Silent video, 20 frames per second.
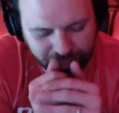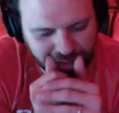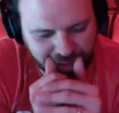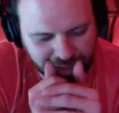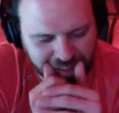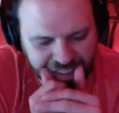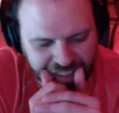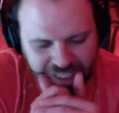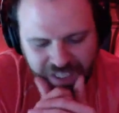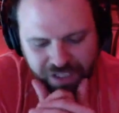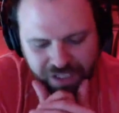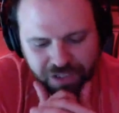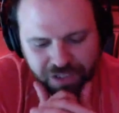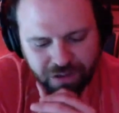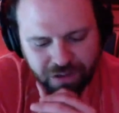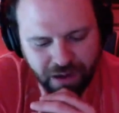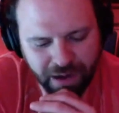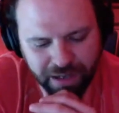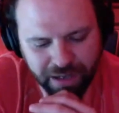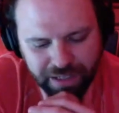that's a good
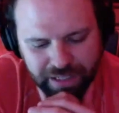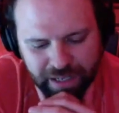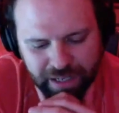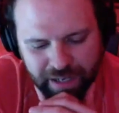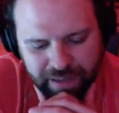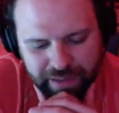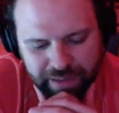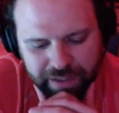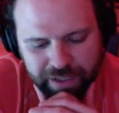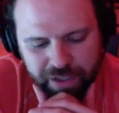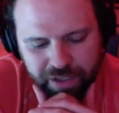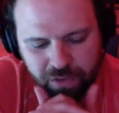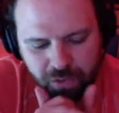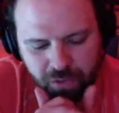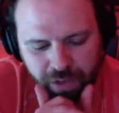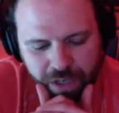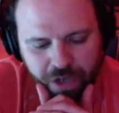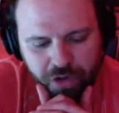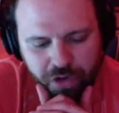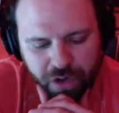strategy. I think you
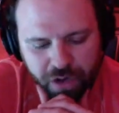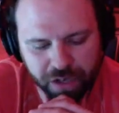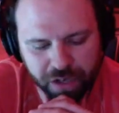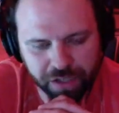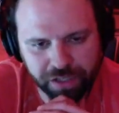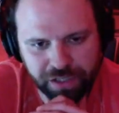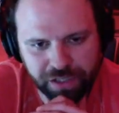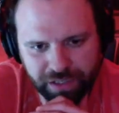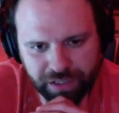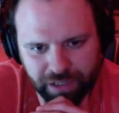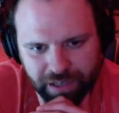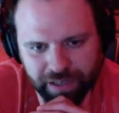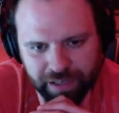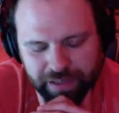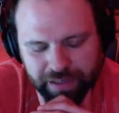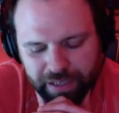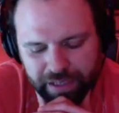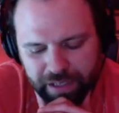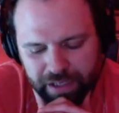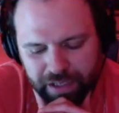want to crush. I
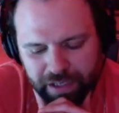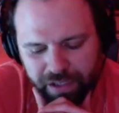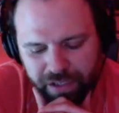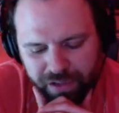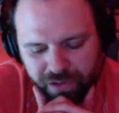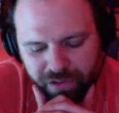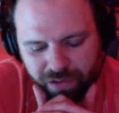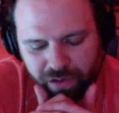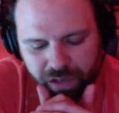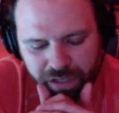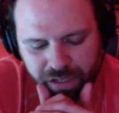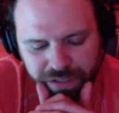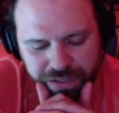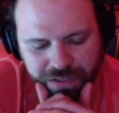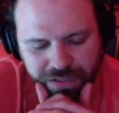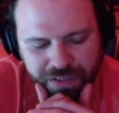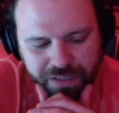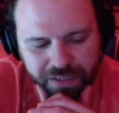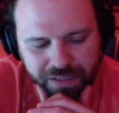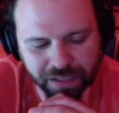think you crush
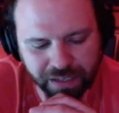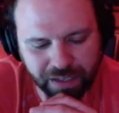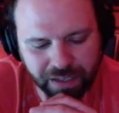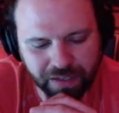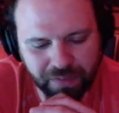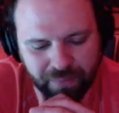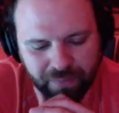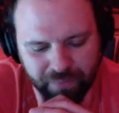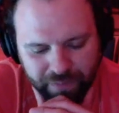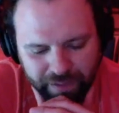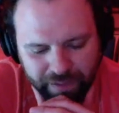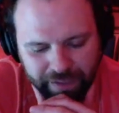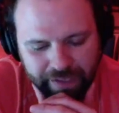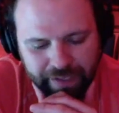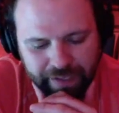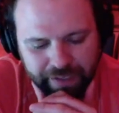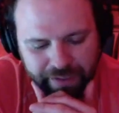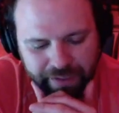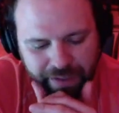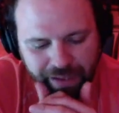in this game,
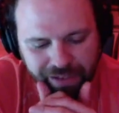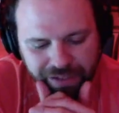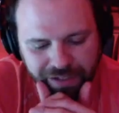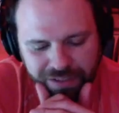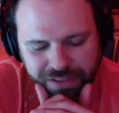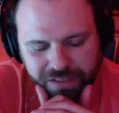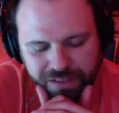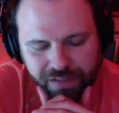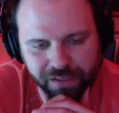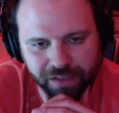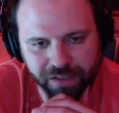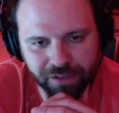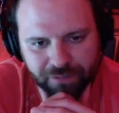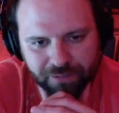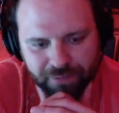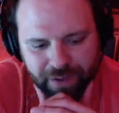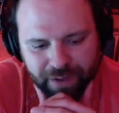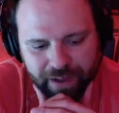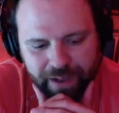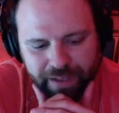and that just
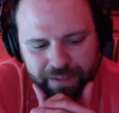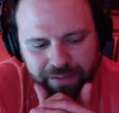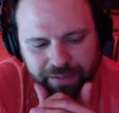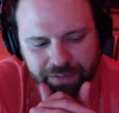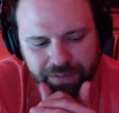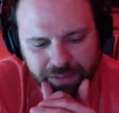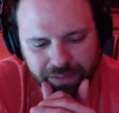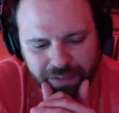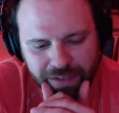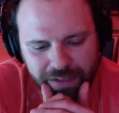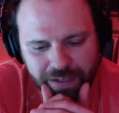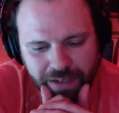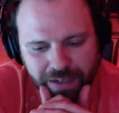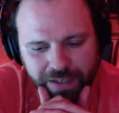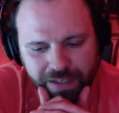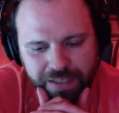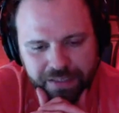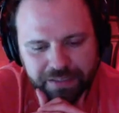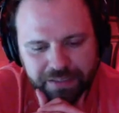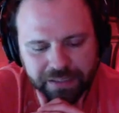solidifies
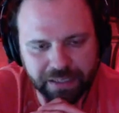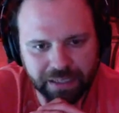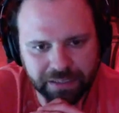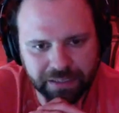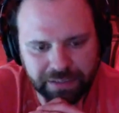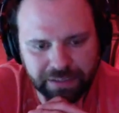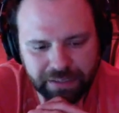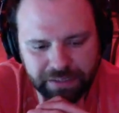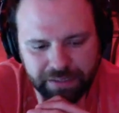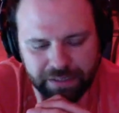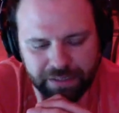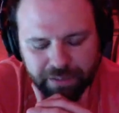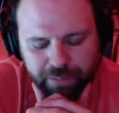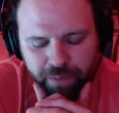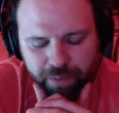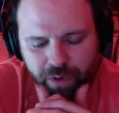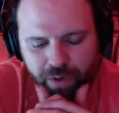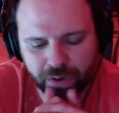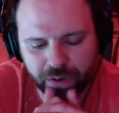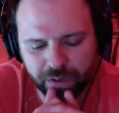against an SEC
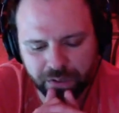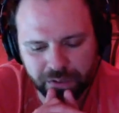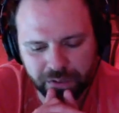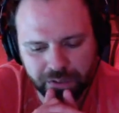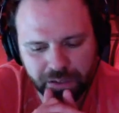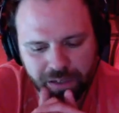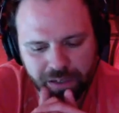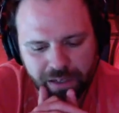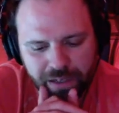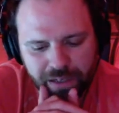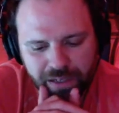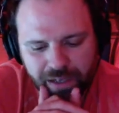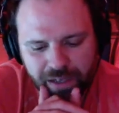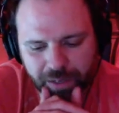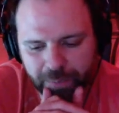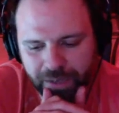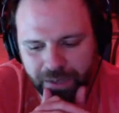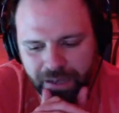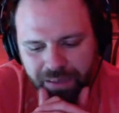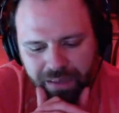opponent. I
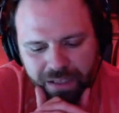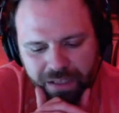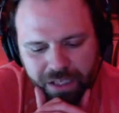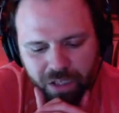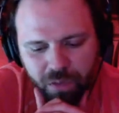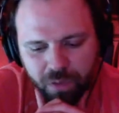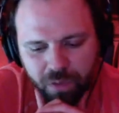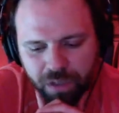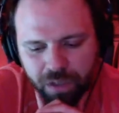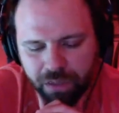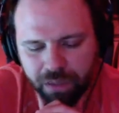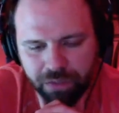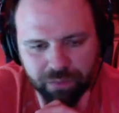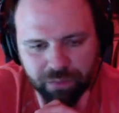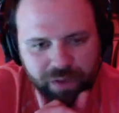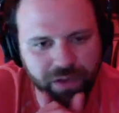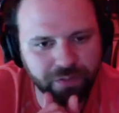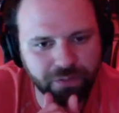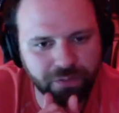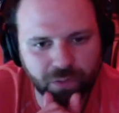mean, I think you want
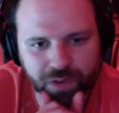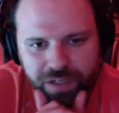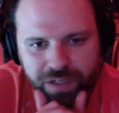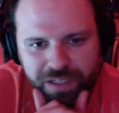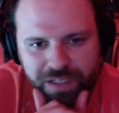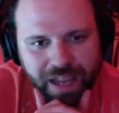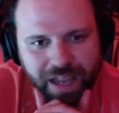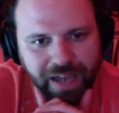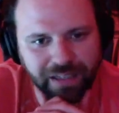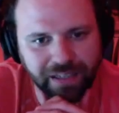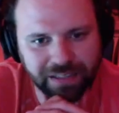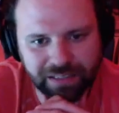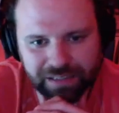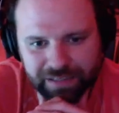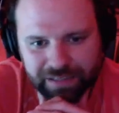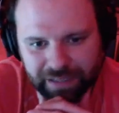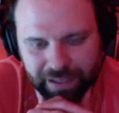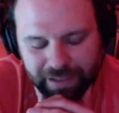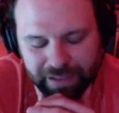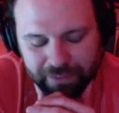3-4 sacks in
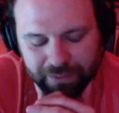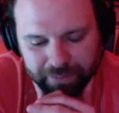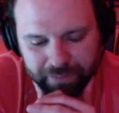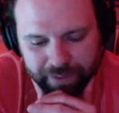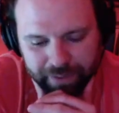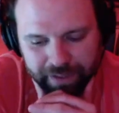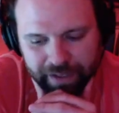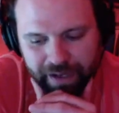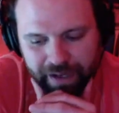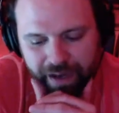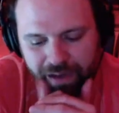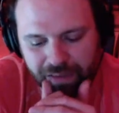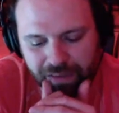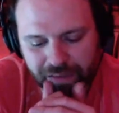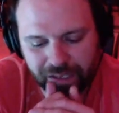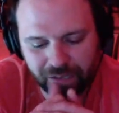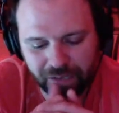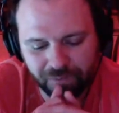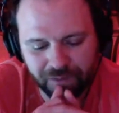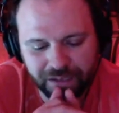this game, and I
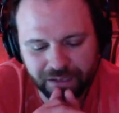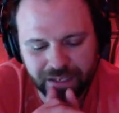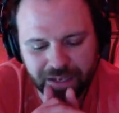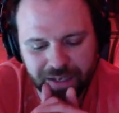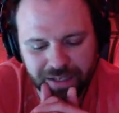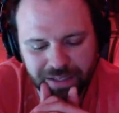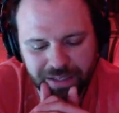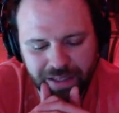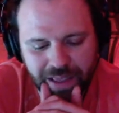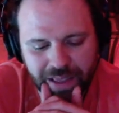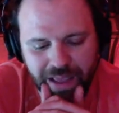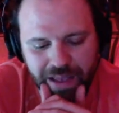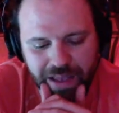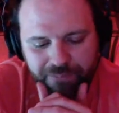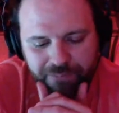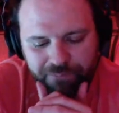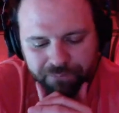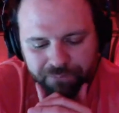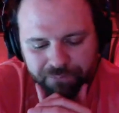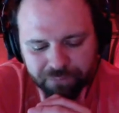think if he does that,
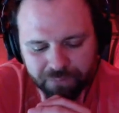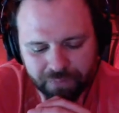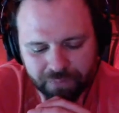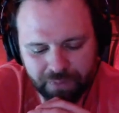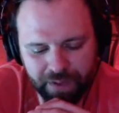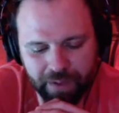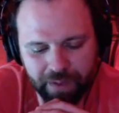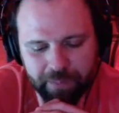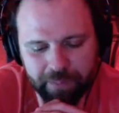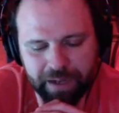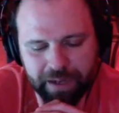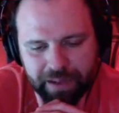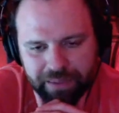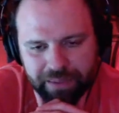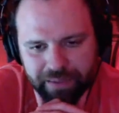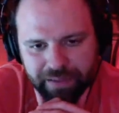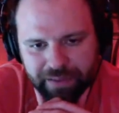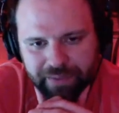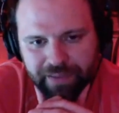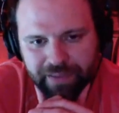I mean, I
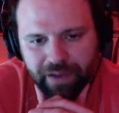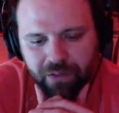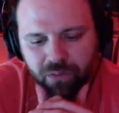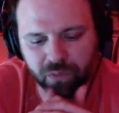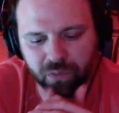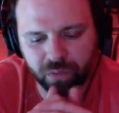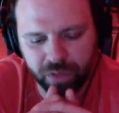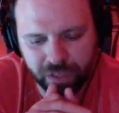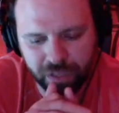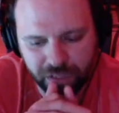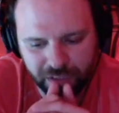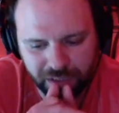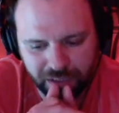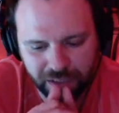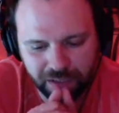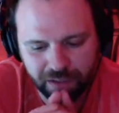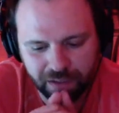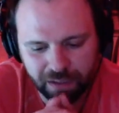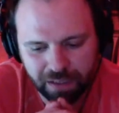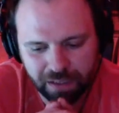think that really